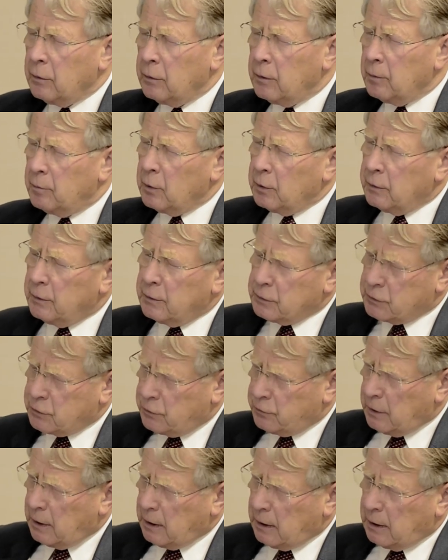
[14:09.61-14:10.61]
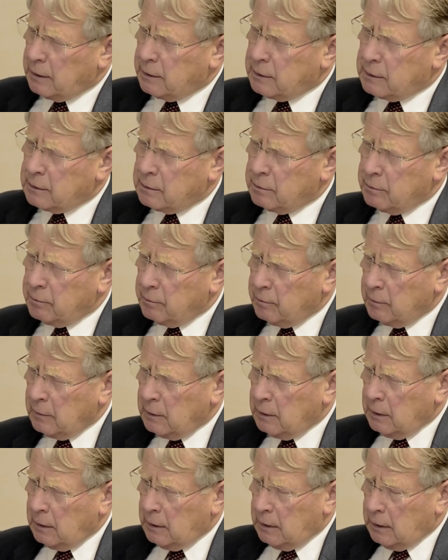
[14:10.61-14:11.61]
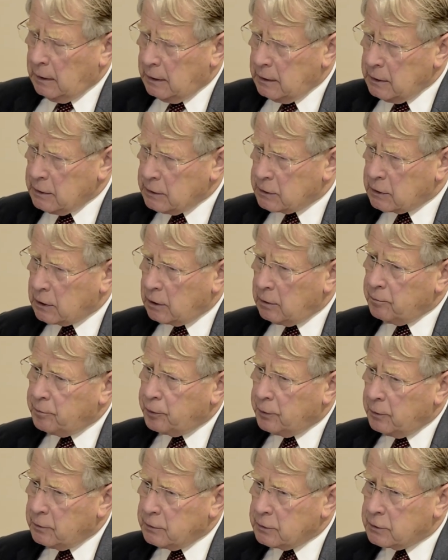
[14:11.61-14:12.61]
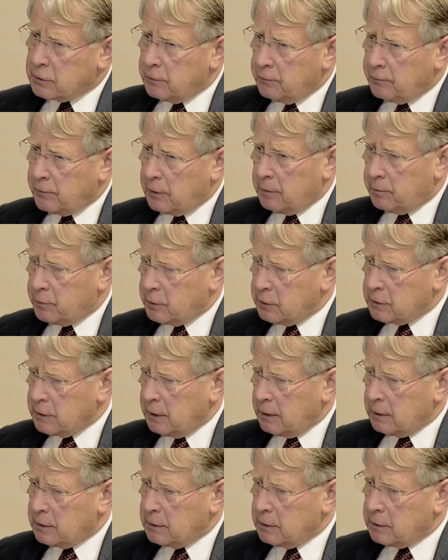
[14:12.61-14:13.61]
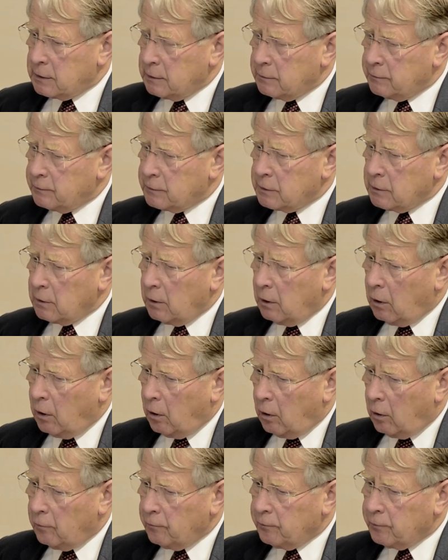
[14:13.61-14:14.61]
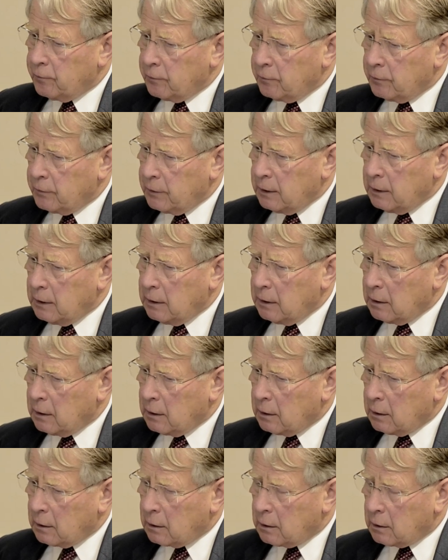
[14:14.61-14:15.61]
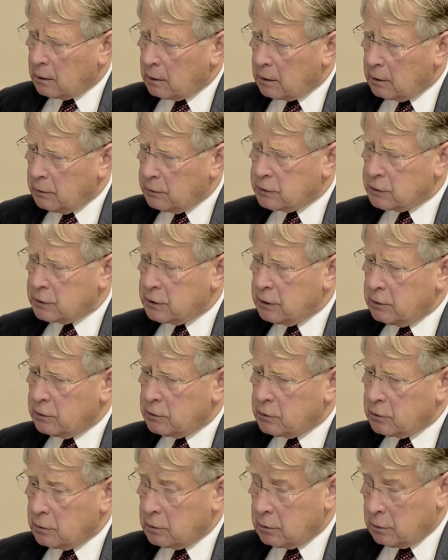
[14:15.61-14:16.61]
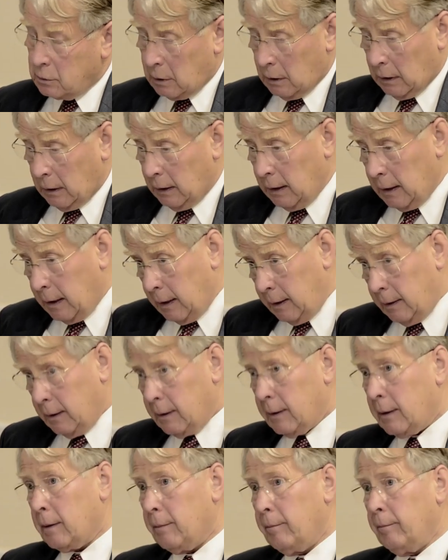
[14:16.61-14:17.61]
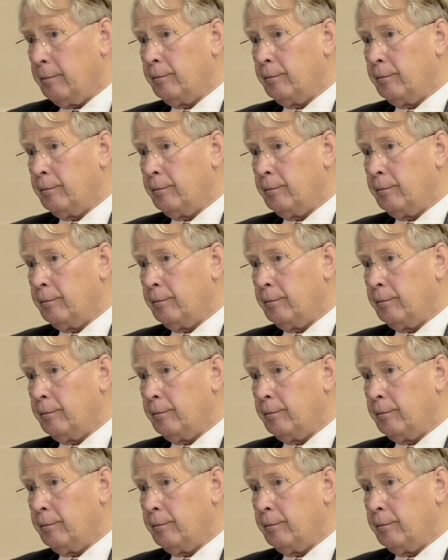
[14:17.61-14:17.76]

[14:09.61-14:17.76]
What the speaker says: the Bundesrat, is composed of representatives of the constituent lender.